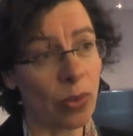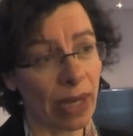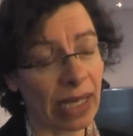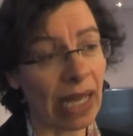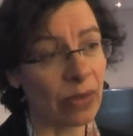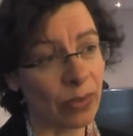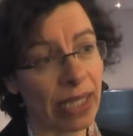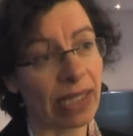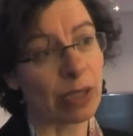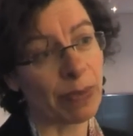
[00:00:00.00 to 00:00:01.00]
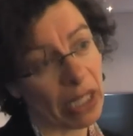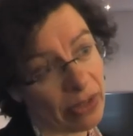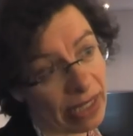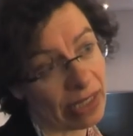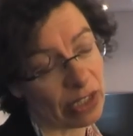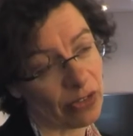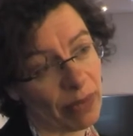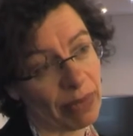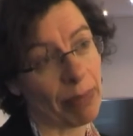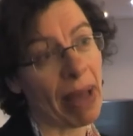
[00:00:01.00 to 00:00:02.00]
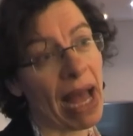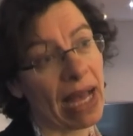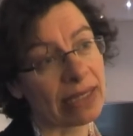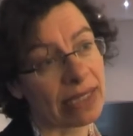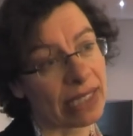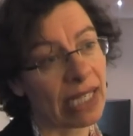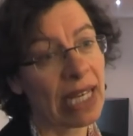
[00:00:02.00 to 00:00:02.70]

where can we experience from the past